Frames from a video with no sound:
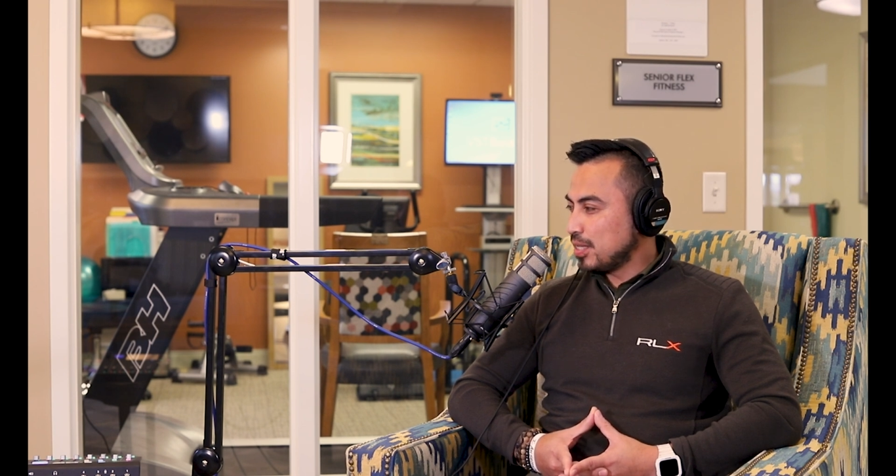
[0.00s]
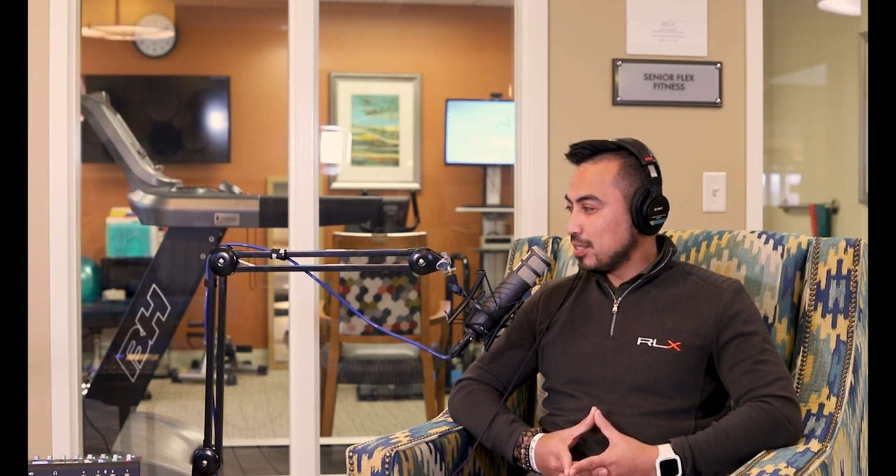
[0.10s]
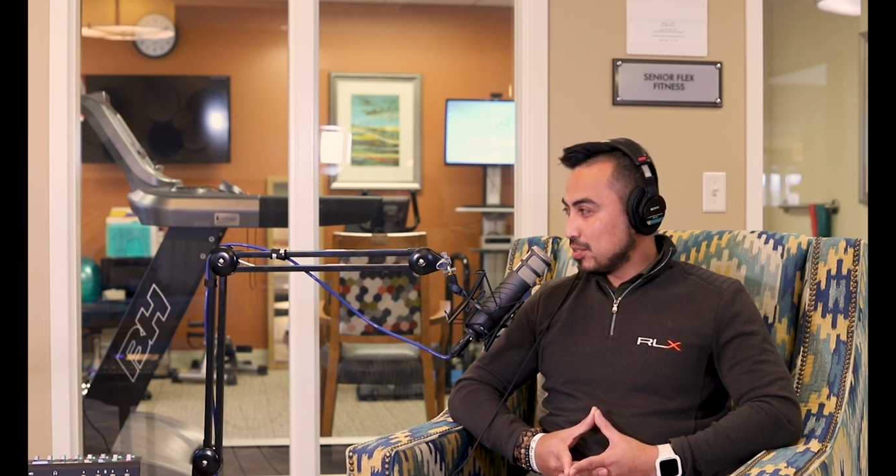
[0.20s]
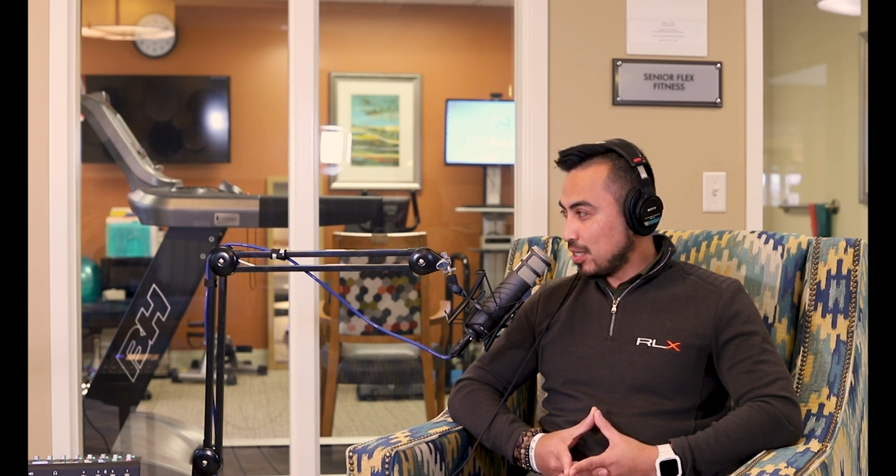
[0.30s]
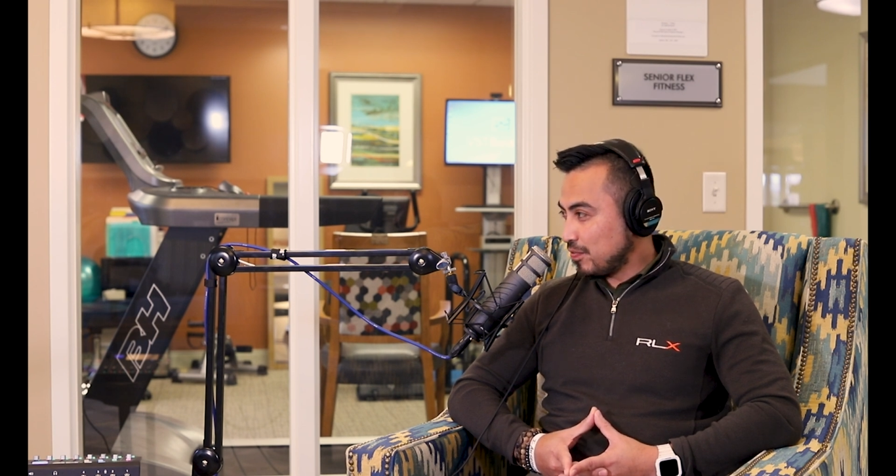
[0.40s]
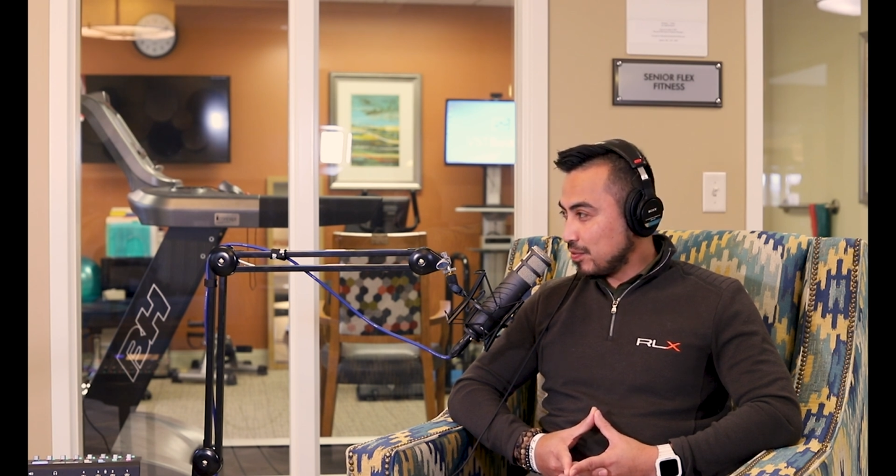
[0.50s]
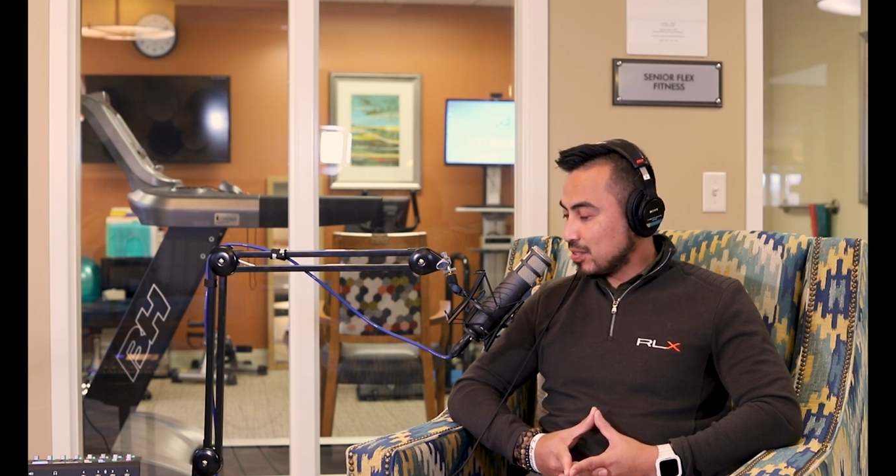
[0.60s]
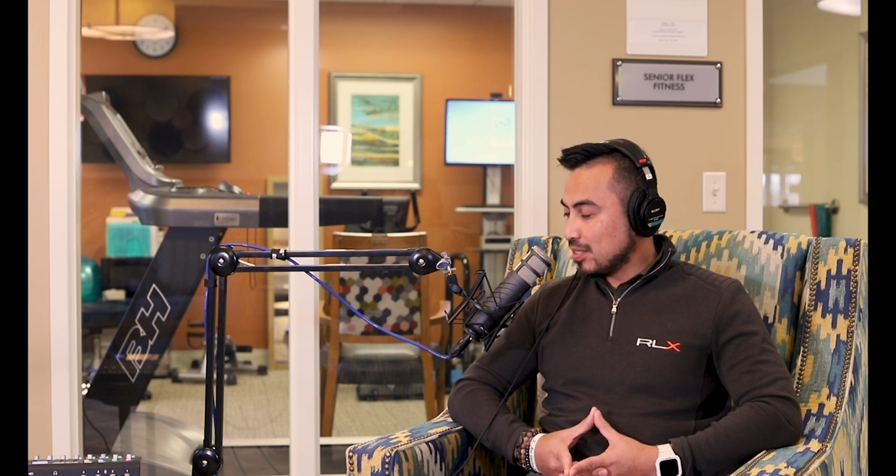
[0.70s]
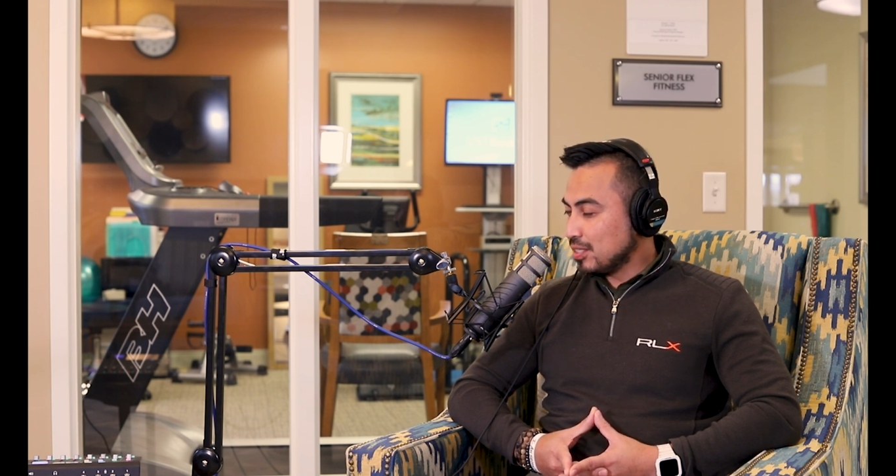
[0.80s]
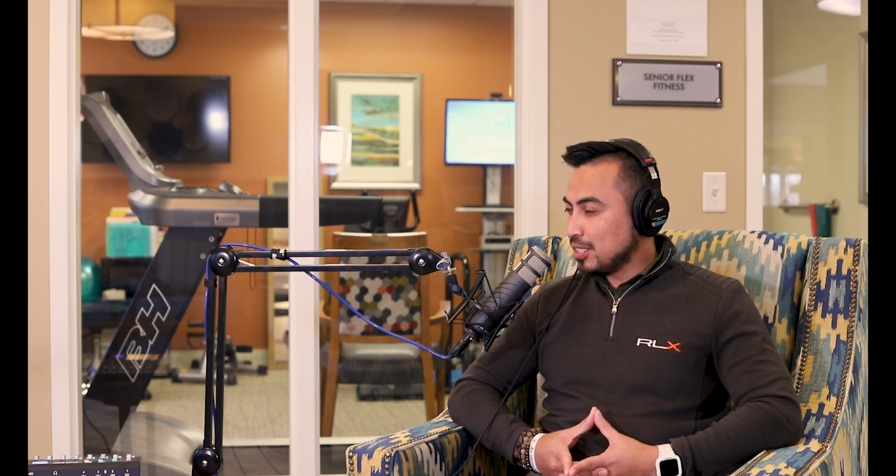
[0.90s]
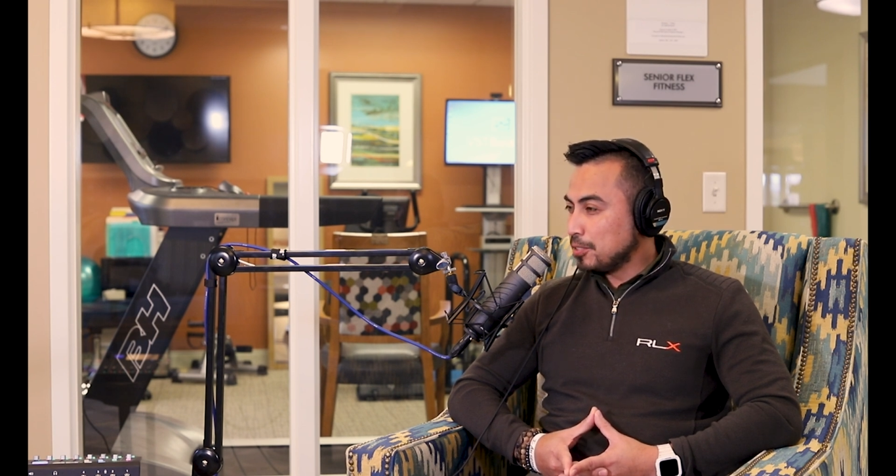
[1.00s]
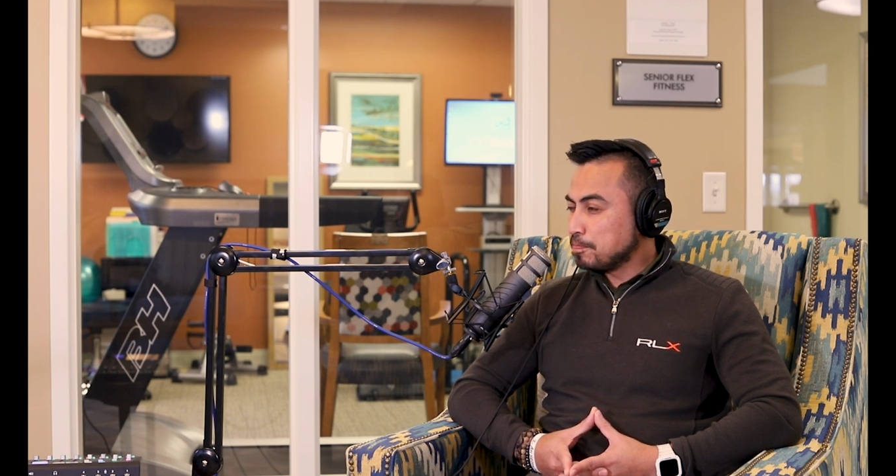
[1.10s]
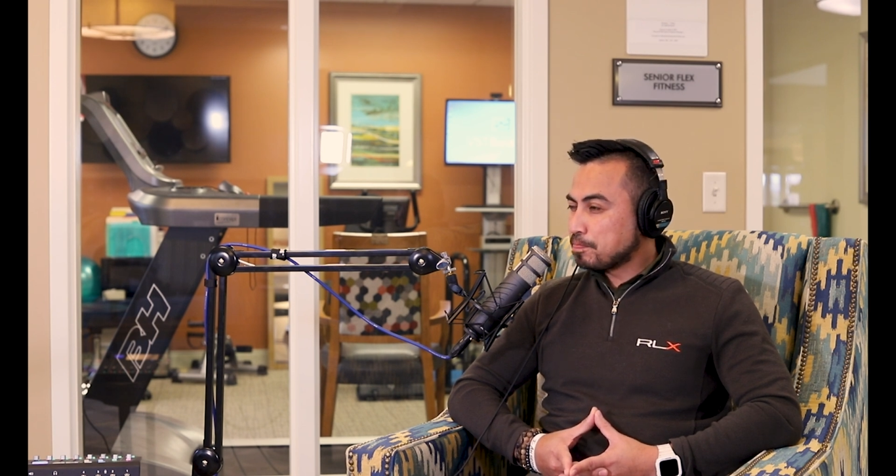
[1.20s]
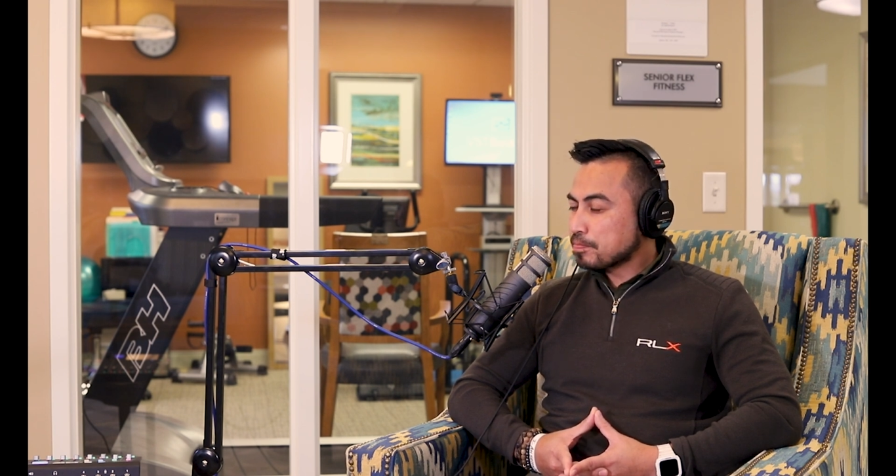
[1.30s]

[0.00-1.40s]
on-site facility.